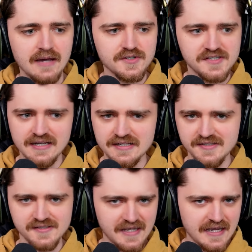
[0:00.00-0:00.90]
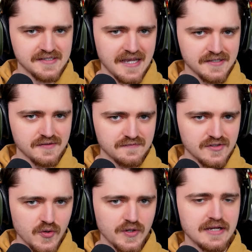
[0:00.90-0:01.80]
I'm not saying this is the case as of
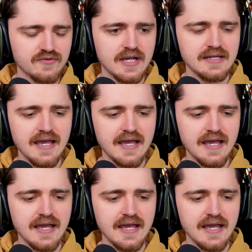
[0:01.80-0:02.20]
talking right